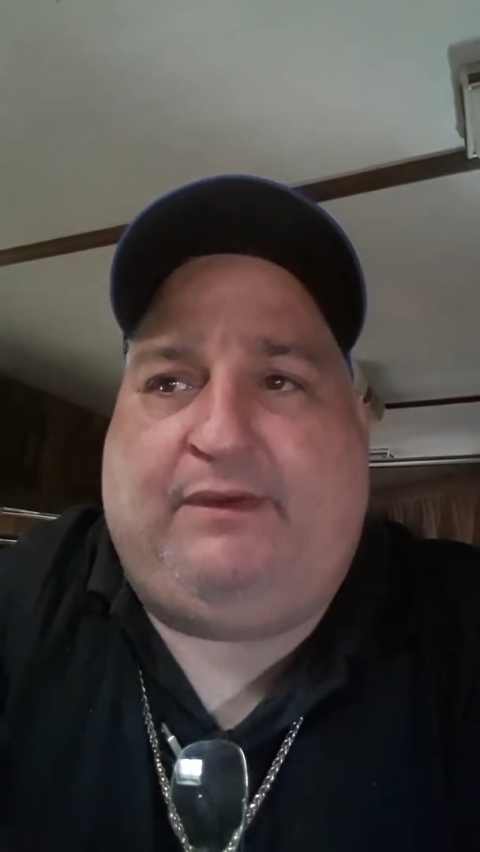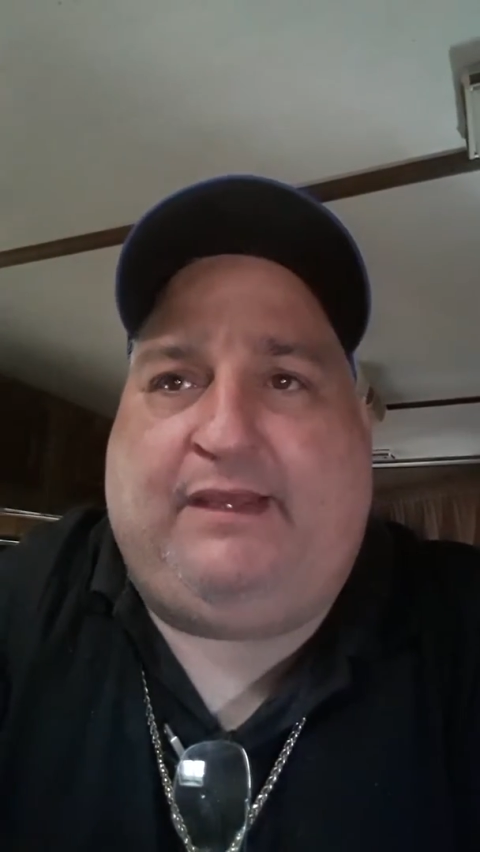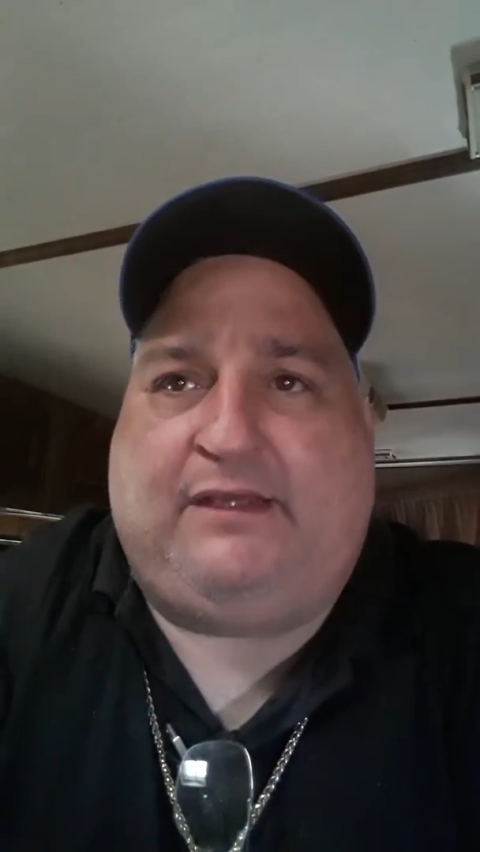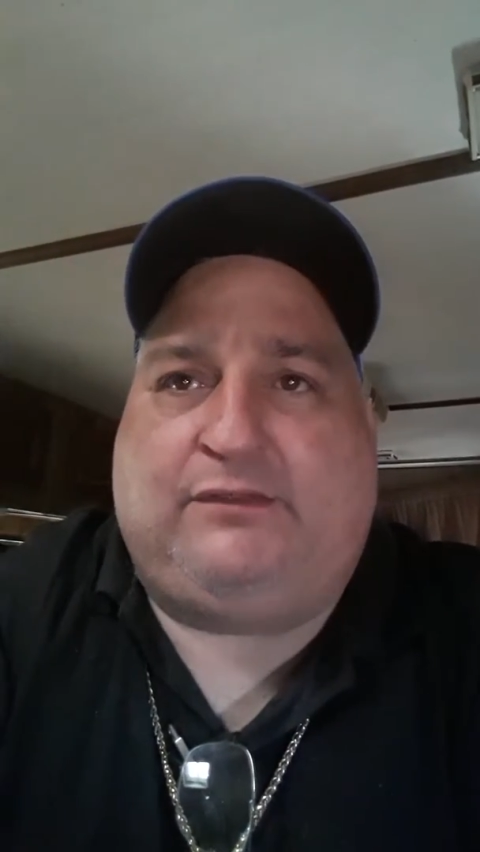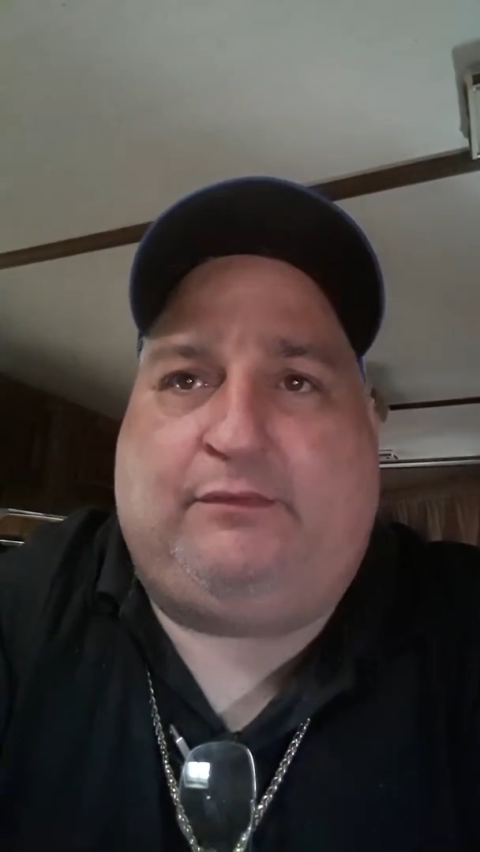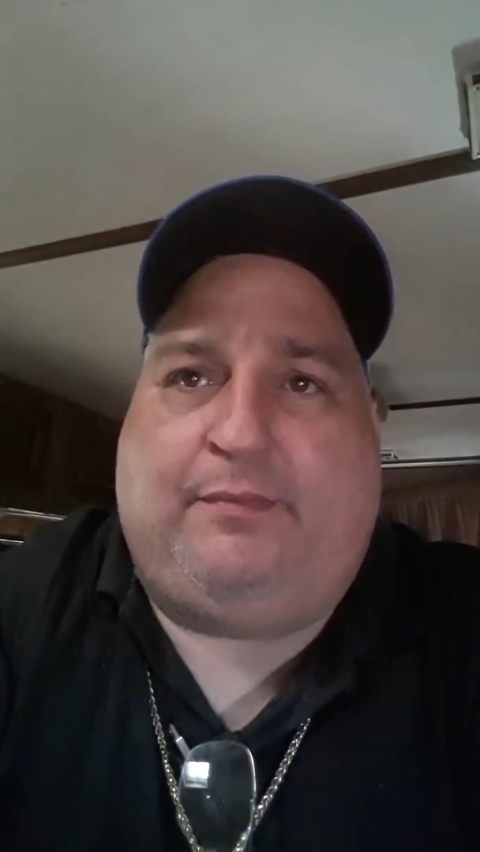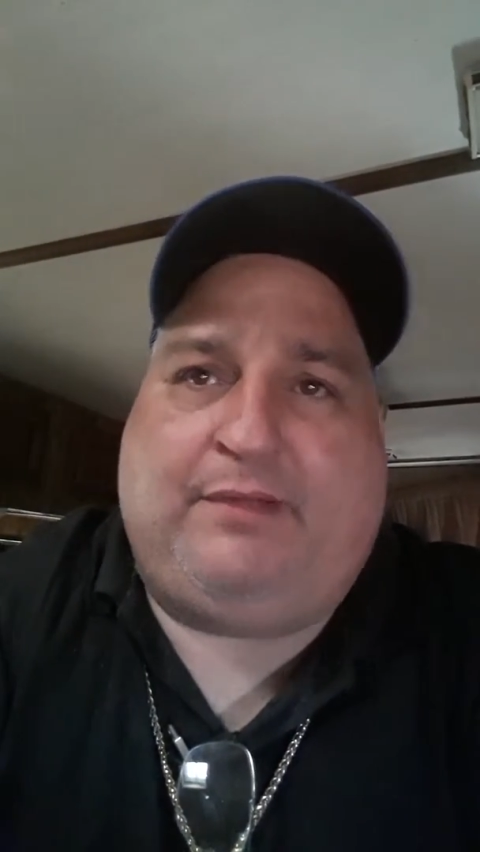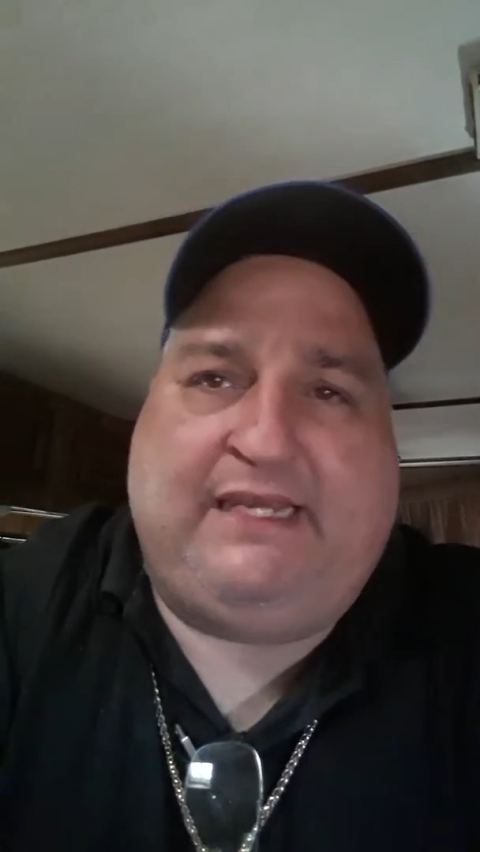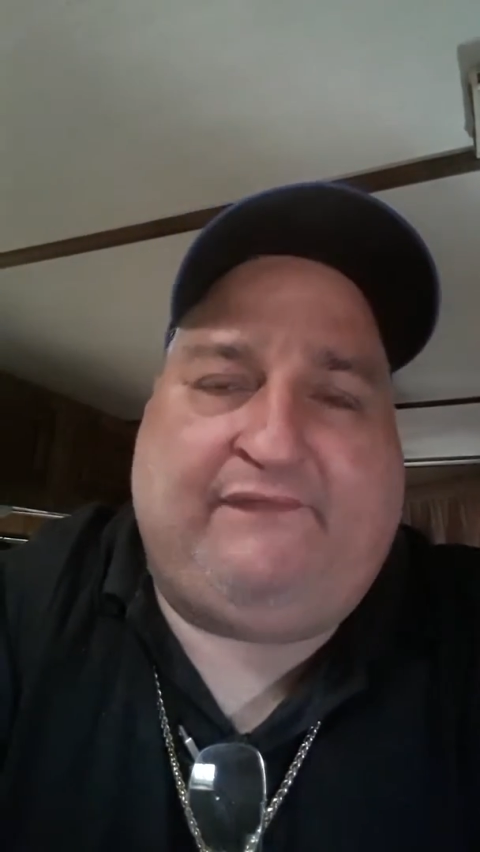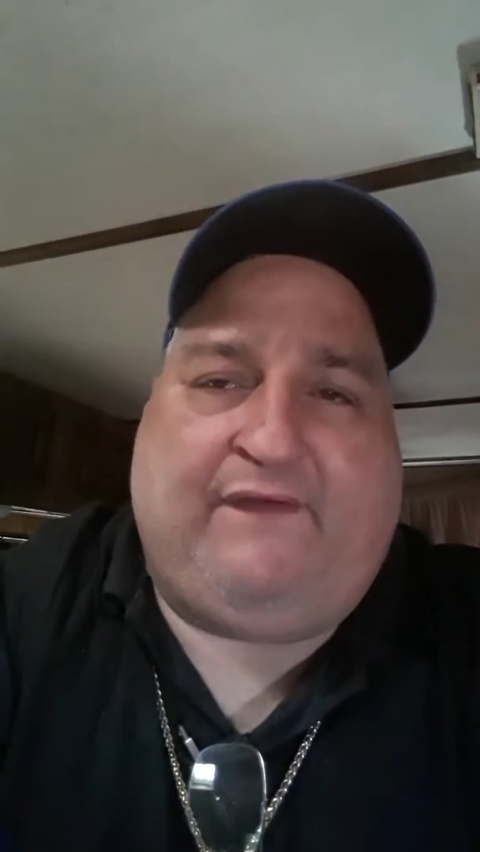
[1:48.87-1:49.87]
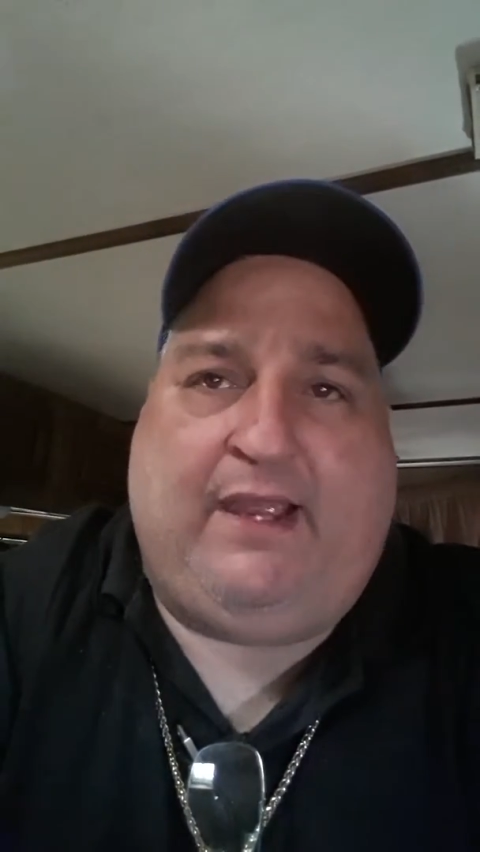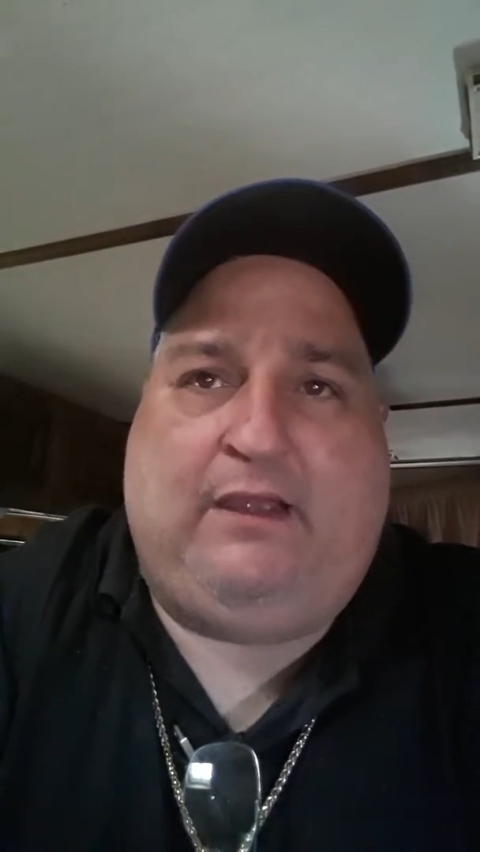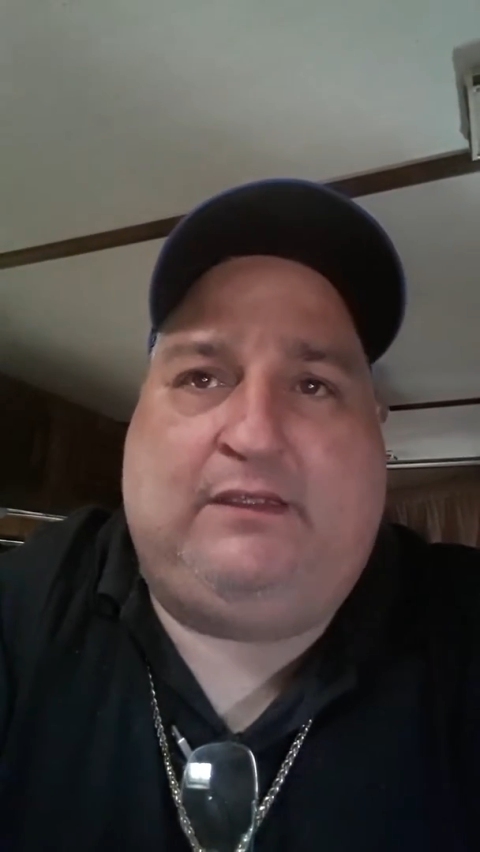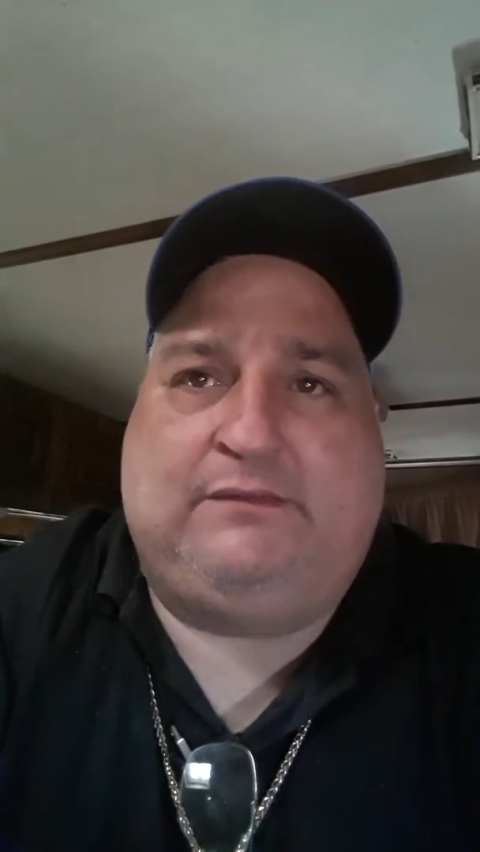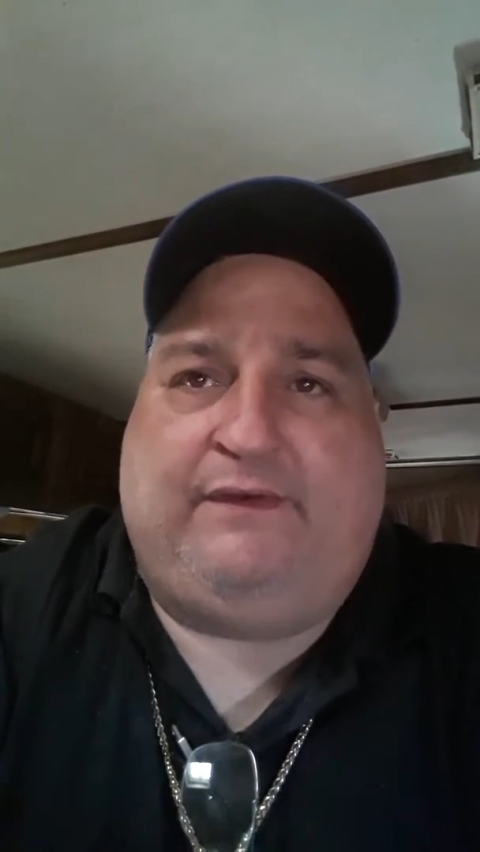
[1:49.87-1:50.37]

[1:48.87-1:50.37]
We'd actually replace files.